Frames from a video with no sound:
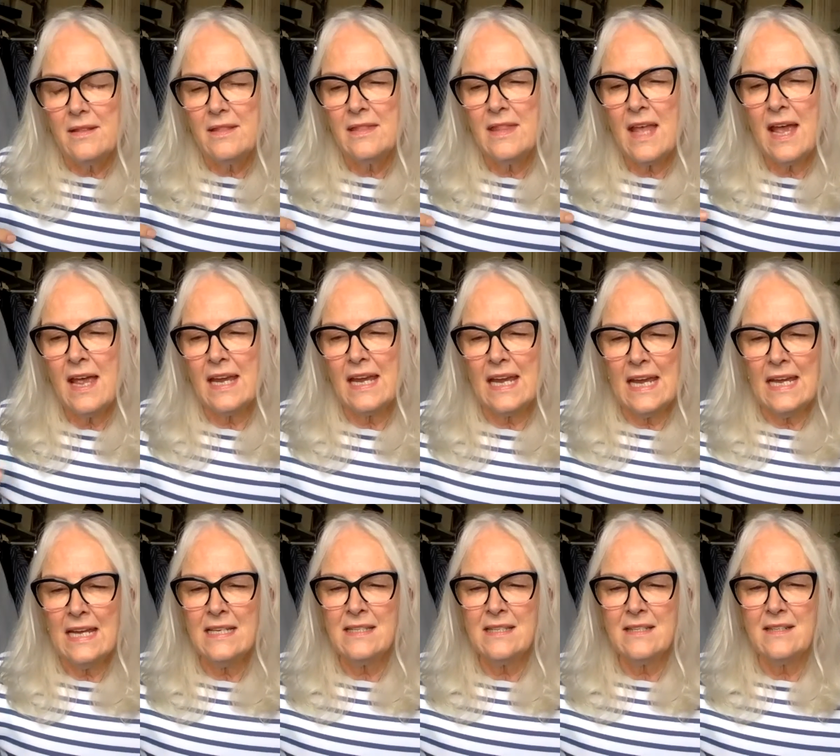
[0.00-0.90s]
that
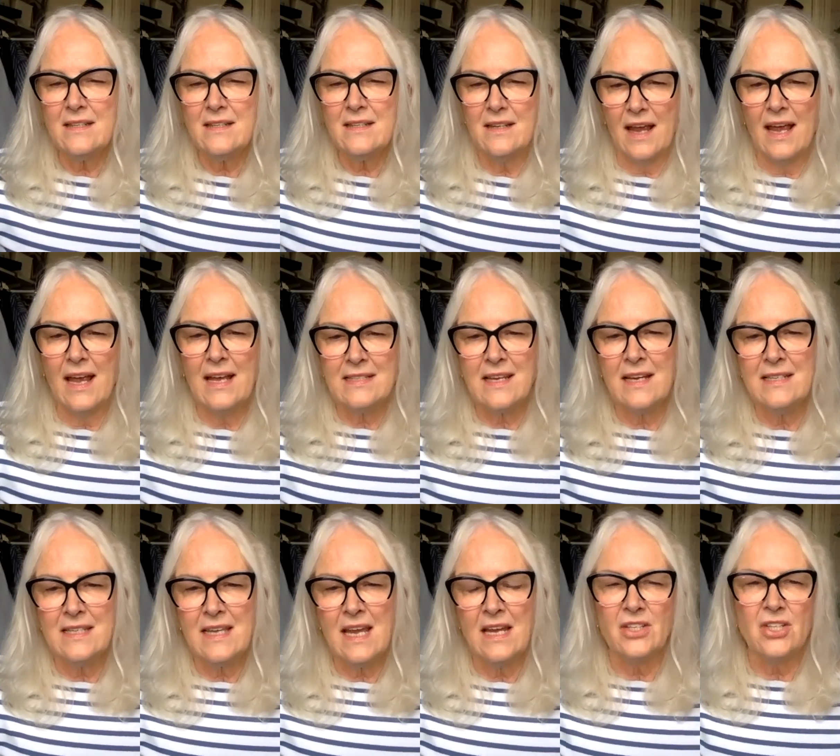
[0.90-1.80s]
is, as I
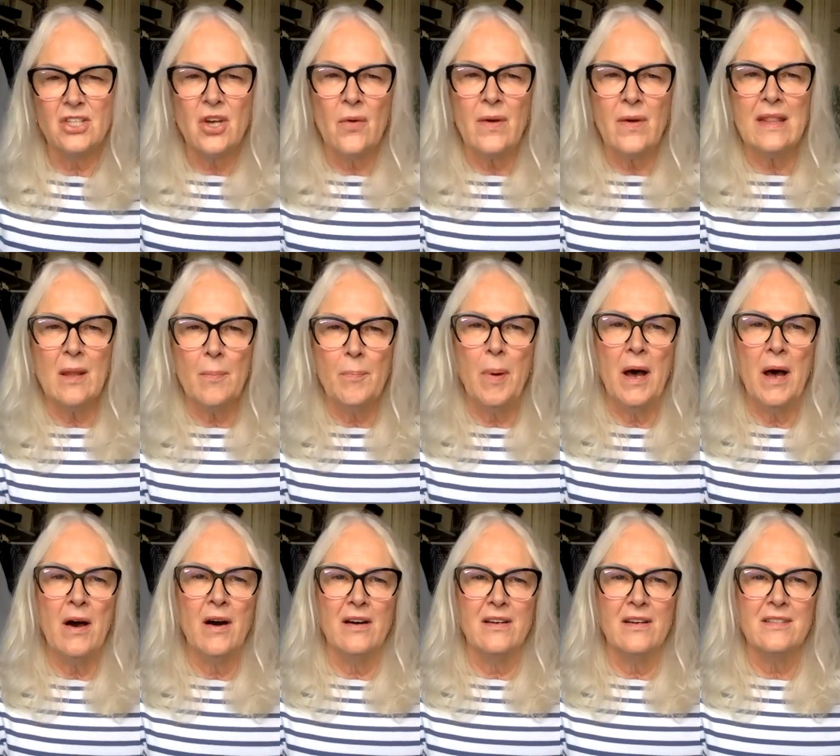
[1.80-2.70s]
said, showing the
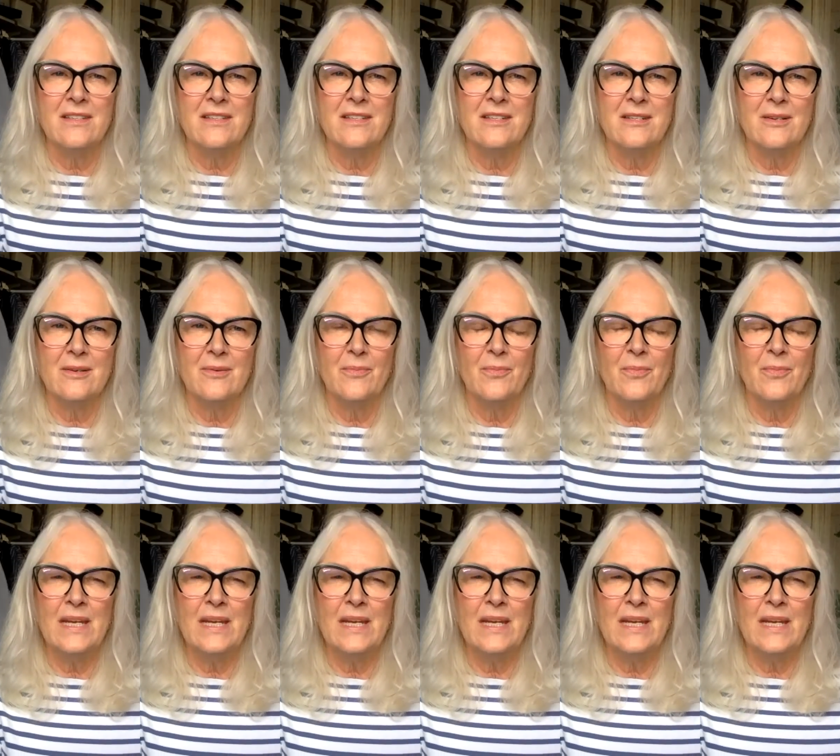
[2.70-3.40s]
past. We